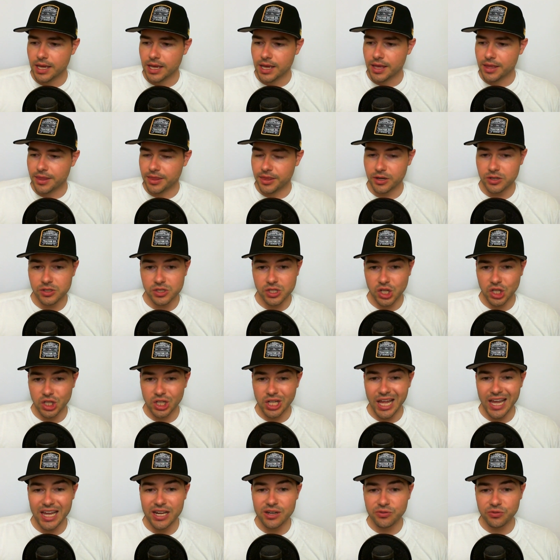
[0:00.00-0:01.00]
there's a
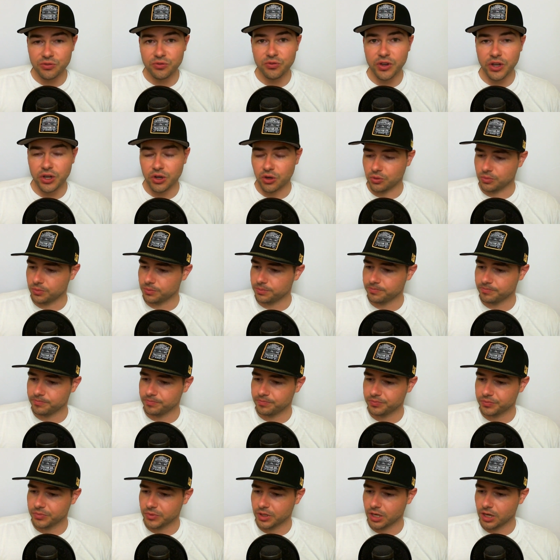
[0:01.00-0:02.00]
light film,
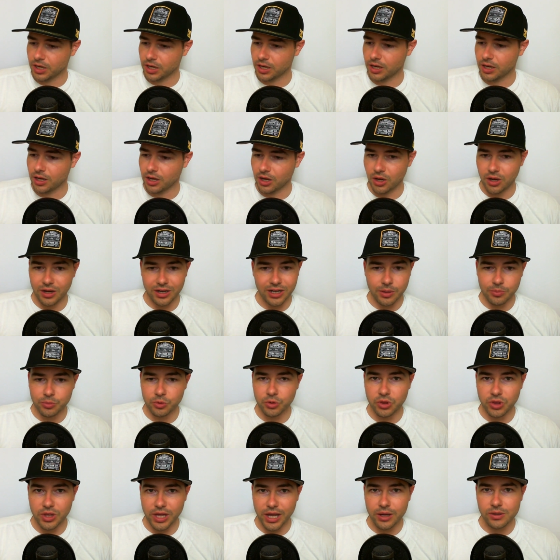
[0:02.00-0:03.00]
a couple
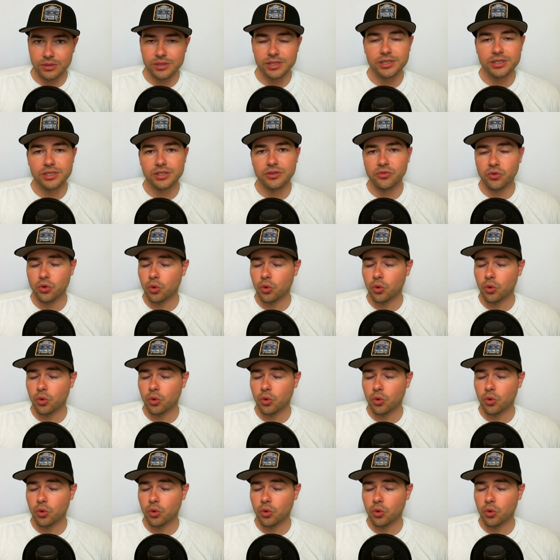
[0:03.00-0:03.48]
thousandths of